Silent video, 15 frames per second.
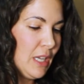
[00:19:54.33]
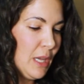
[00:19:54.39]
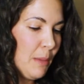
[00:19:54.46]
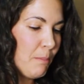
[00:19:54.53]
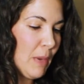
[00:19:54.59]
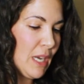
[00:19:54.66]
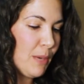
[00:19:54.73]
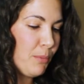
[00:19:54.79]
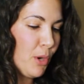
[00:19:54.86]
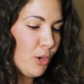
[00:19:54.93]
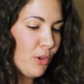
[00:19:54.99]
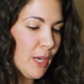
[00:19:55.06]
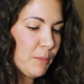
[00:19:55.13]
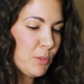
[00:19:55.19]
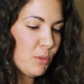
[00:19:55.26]
Many
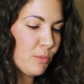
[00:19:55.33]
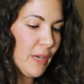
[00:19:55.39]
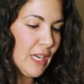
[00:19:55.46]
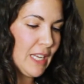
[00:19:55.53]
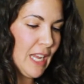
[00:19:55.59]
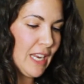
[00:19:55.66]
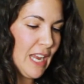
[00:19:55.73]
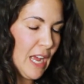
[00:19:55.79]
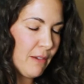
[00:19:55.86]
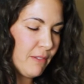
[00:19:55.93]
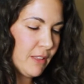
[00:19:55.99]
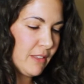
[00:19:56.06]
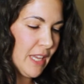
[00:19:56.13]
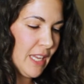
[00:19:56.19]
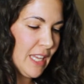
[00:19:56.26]
programs will radiate out of
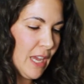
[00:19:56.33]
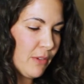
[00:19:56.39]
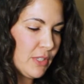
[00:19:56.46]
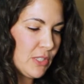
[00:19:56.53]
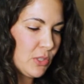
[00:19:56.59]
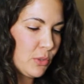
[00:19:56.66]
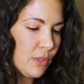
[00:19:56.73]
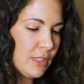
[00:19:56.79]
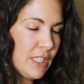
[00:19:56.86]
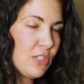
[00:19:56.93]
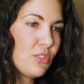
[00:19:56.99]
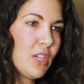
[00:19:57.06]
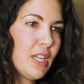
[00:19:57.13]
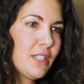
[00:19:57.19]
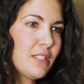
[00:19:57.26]
the Lake County School
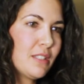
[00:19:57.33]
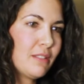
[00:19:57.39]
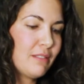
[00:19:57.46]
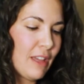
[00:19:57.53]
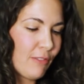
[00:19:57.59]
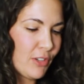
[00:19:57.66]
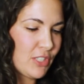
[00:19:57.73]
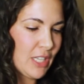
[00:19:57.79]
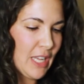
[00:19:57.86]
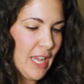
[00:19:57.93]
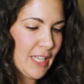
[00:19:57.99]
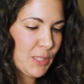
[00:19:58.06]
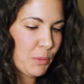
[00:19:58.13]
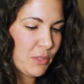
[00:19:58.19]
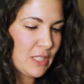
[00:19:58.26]
District, leveraging
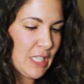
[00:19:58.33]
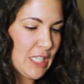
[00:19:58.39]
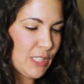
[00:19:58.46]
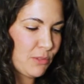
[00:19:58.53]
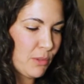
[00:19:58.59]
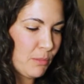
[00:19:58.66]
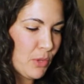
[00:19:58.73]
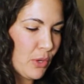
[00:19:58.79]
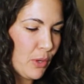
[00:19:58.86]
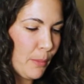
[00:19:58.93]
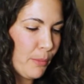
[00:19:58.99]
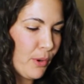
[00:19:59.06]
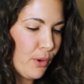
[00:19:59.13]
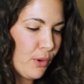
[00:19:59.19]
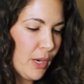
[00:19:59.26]
expertise from local
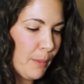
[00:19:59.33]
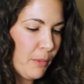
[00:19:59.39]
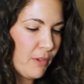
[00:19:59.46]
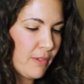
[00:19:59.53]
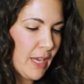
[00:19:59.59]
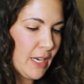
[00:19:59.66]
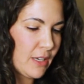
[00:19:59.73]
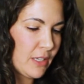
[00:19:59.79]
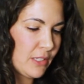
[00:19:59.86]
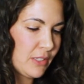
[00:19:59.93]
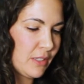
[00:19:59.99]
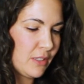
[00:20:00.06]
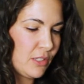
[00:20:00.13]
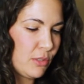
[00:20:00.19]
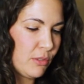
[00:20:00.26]
program
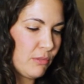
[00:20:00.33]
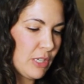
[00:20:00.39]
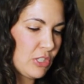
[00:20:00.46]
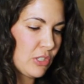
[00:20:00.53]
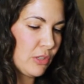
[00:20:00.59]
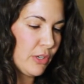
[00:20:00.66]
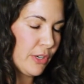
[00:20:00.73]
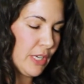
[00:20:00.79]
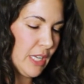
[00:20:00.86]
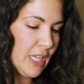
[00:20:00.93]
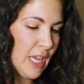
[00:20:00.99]
providers to enrich learning